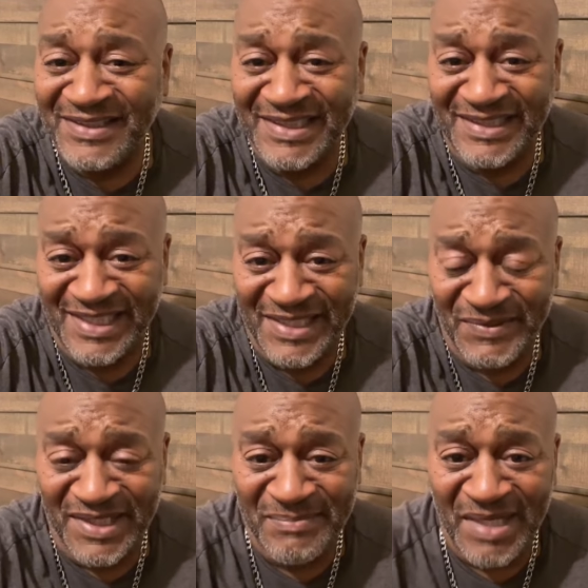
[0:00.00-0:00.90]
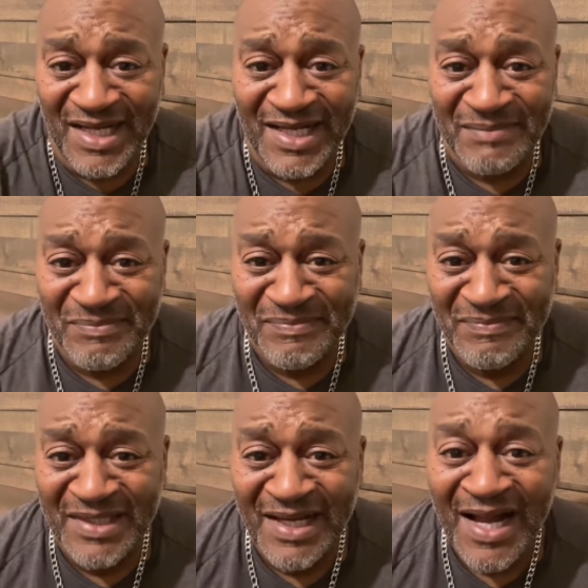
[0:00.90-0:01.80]
is here with her mom.
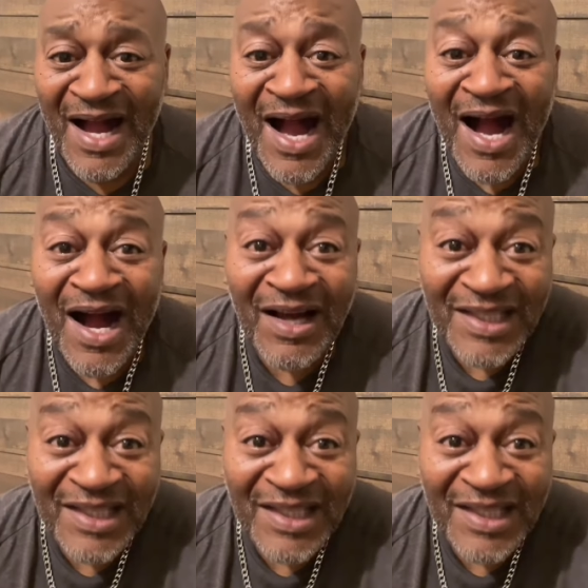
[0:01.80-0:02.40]
Oh,